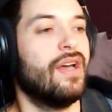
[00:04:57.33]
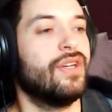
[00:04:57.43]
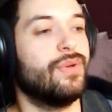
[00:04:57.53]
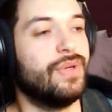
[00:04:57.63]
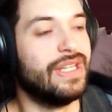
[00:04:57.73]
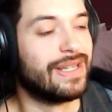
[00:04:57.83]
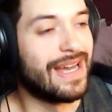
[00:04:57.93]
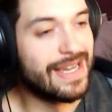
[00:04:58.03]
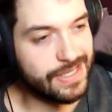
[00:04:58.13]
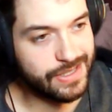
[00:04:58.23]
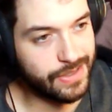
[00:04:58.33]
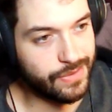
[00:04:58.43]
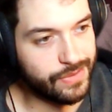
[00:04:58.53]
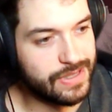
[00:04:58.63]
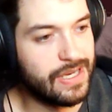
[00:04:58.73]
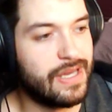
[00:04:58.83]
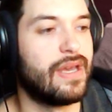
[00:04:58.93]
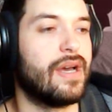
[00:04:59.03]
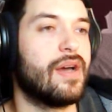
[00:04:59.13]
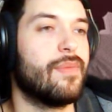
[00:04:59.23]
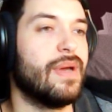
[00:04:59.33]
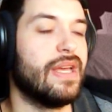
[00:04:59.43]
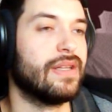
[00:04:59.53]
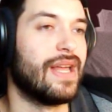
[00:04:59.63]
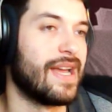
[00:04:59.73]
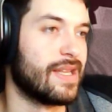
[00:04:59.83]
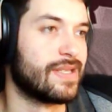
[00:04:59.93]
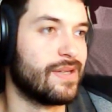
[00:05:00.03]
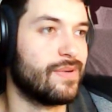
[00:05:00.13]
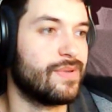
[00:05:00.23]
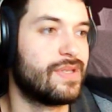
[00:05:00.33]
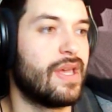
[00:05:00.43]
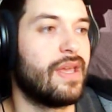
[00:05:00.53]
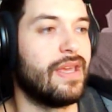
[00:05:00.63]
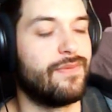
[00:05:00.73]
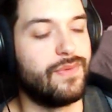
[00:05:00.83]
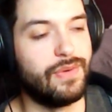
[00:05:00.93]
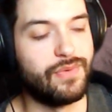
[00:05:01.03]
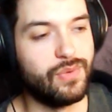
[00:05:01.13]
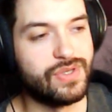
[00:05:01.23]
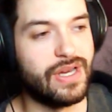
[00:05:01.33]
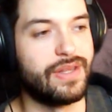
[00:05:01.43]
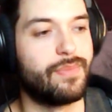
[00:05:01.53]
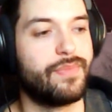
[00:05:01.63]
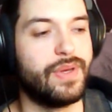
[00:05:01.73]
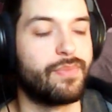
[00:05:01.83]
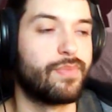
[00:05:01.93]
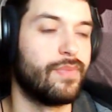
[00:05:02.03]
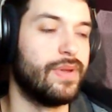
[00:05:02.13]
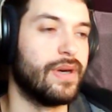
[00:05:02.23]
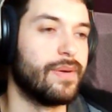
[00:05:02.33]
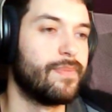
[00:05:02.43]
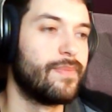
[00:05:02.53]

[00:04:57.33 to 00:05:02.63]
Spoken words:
you need lion stones, and lion stones, if you saw the